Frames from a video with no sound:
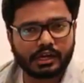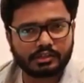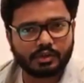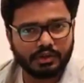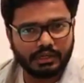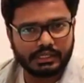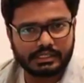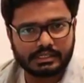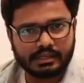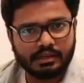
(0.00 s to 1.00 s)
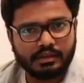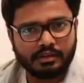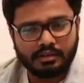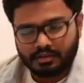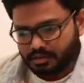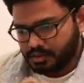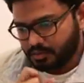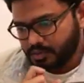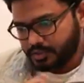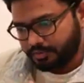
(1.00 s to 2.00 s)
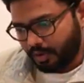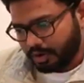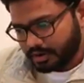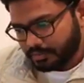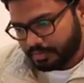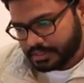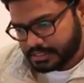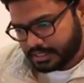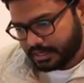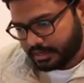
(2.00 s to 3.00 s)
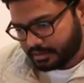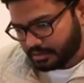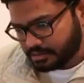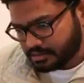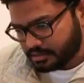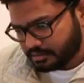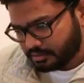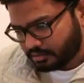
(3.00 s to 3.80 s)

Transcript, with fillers: control tests. So which fall under pre-screening tests.